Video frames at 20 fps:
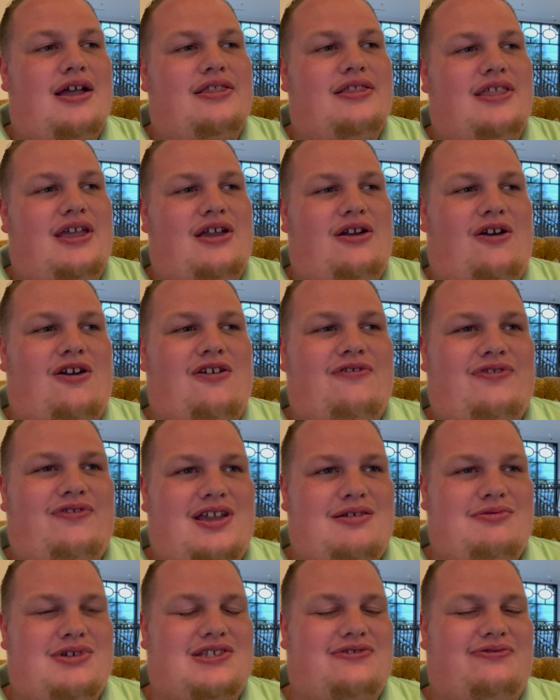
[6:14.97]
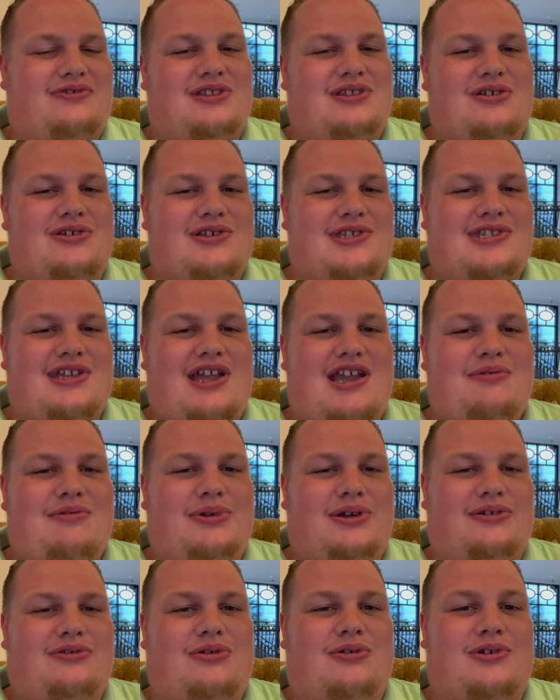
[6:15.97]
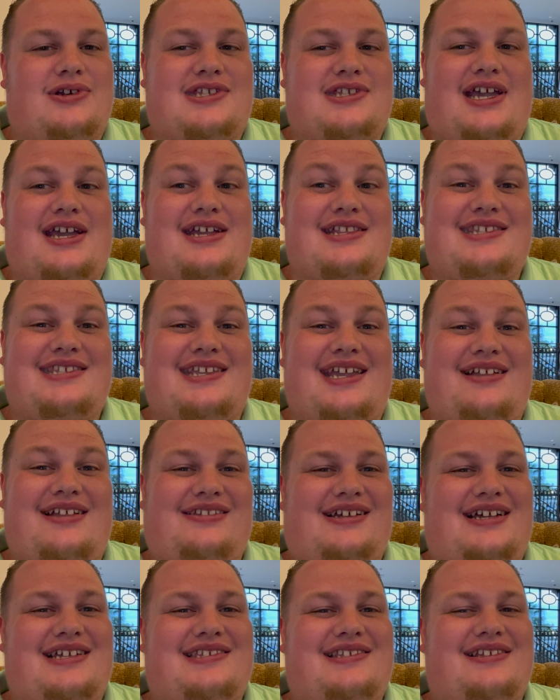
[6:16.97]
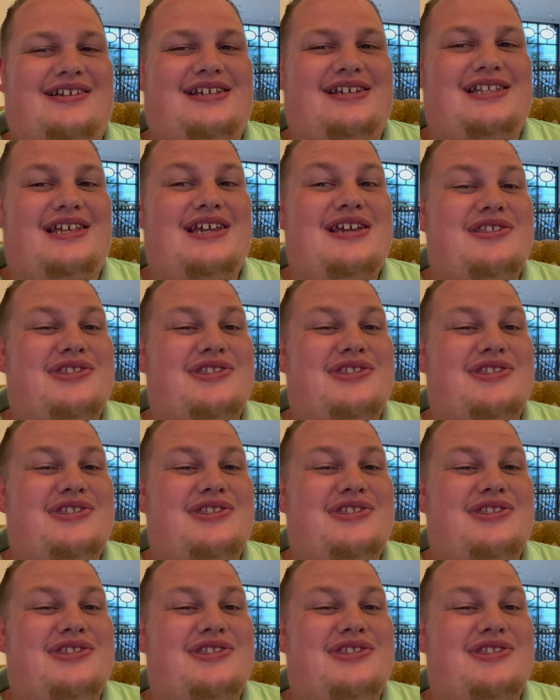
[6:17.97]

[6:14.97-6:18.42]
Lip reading: They are famous for their steak, but of course I had steak last night.